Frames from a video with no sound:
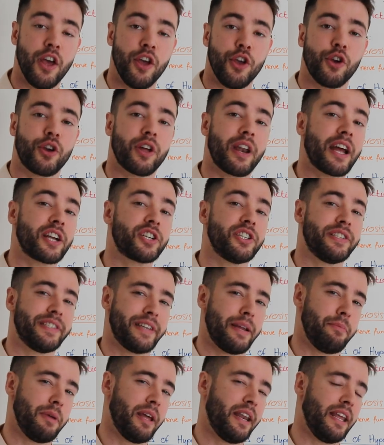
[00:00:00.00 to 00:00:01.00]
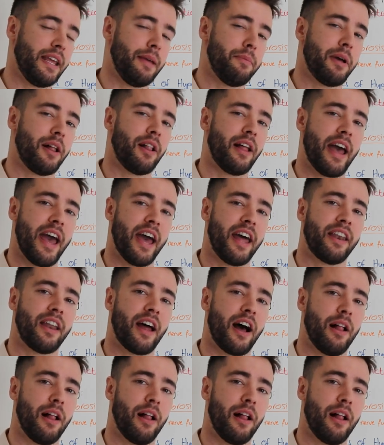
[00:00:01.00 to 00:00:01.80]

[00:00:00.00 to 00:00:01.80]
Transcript: you can actually send me an email and